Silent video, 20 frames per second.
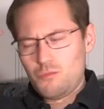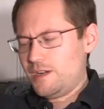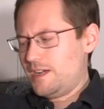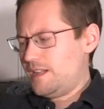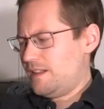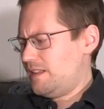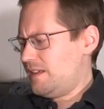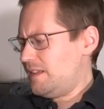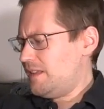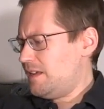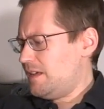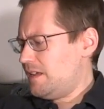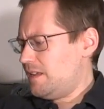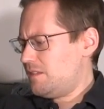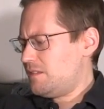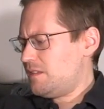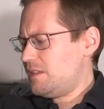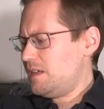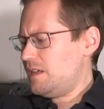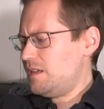Well,
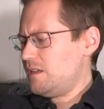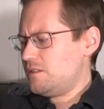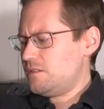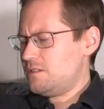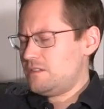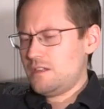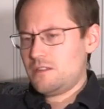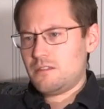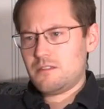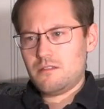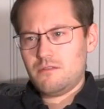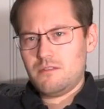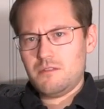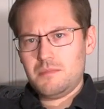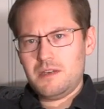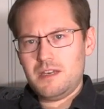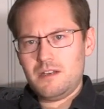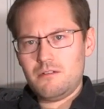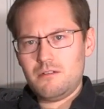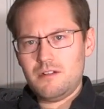the gist of the
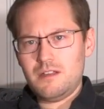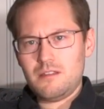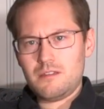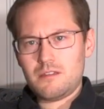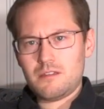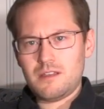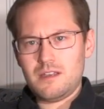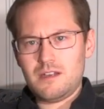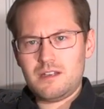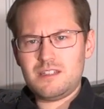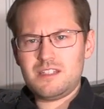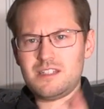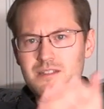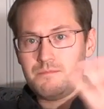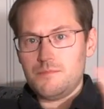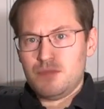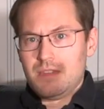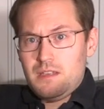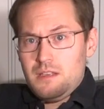matter is that